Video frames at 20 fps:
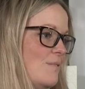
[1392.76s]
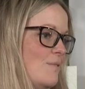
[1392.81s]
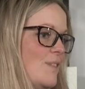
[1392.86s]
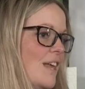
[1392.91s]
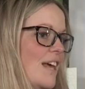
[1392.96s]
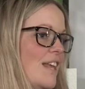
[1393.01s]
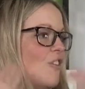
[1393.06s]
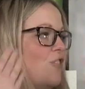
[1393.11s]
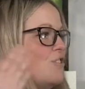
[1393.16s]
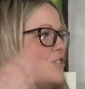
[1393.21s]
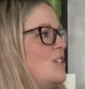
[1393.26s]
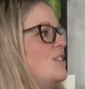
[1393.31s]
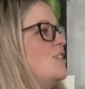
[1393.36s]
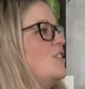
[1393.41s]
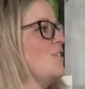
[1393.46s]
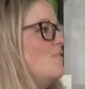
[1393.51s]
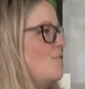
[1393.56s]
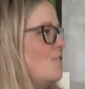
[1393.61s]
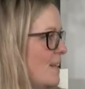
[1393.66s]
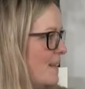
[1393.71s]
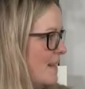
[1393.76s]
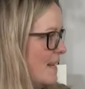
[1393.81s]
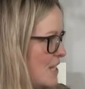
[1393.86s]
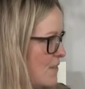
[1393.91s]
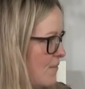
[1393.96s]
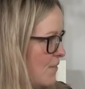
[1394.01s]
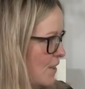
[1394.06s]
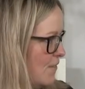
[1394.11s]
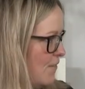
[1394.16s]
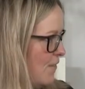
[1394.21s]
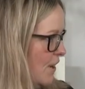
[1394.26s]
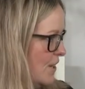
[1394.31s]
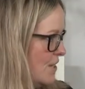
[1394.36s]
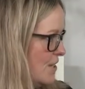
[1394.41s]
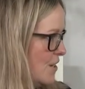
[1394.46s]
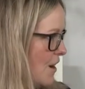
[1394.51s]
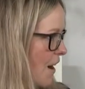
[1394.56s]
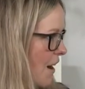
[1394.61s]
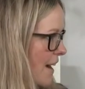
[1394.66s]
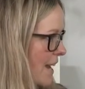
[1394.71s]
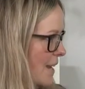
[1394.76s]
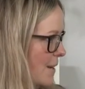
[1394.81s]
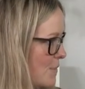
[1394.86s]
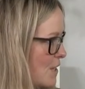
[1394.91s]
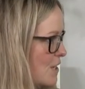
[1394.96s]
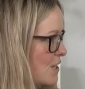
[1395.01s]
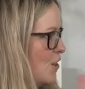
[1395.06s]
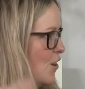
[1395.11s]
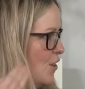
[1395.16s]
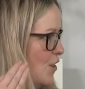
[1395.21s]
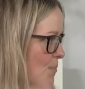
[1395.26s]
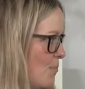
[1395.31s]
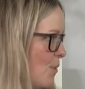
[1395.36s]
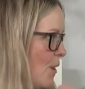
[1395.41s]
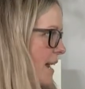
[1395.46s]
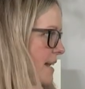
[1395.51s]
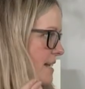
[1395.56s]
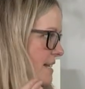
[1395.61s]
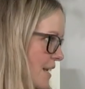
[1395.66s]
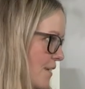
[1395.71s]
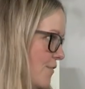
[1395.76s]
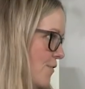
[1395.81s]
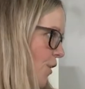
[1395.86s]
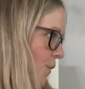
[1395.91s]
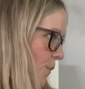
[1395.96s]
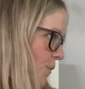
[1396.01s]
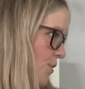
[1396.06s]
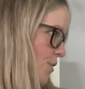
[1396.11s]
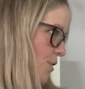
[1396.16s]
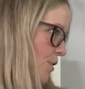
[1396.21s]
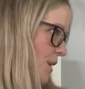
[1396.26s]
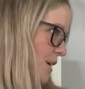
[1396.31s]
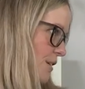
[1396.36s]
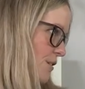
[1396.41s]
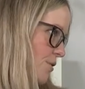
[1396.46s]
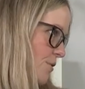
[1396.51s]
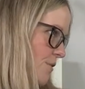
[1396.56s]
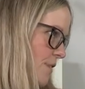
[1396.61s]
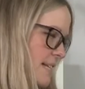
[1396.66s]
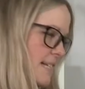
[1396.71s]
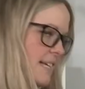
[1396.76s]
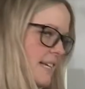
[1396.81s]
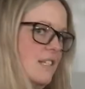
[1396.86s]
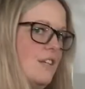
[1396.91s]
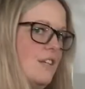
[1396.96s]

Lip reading: they're not discovering this for the first time. There's other brands that have gone through this already.